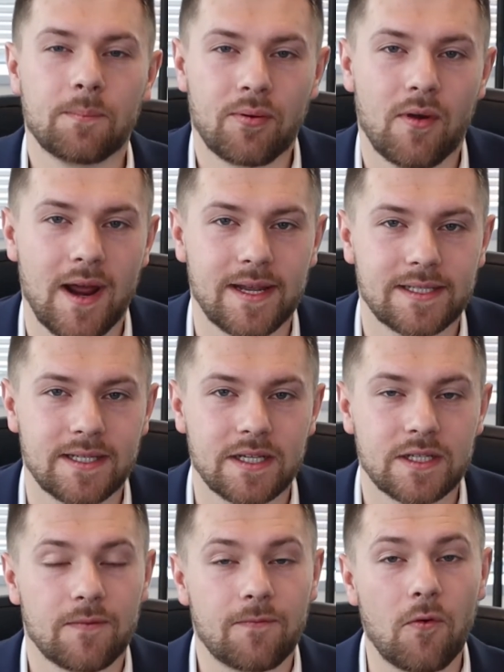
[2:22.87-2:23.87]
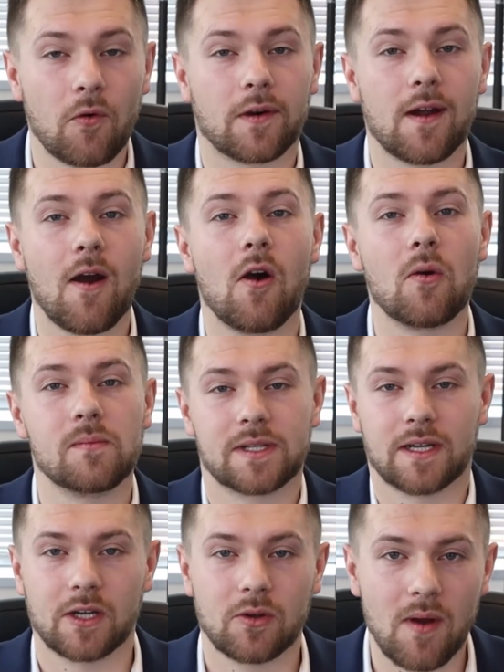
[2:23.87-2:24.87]
prices for homes
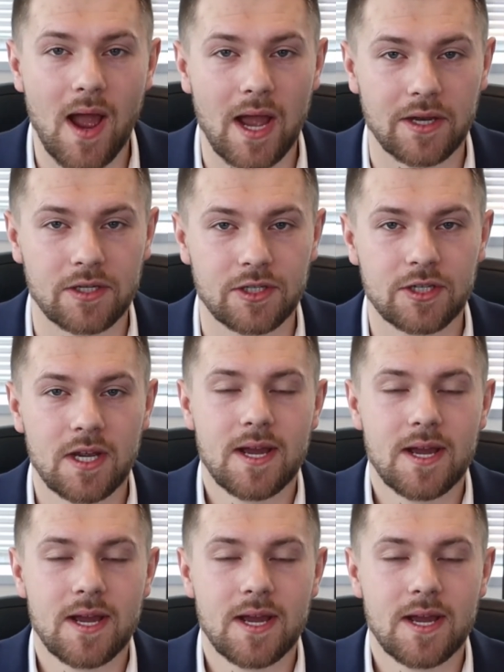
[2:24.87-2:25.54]
gonna crash?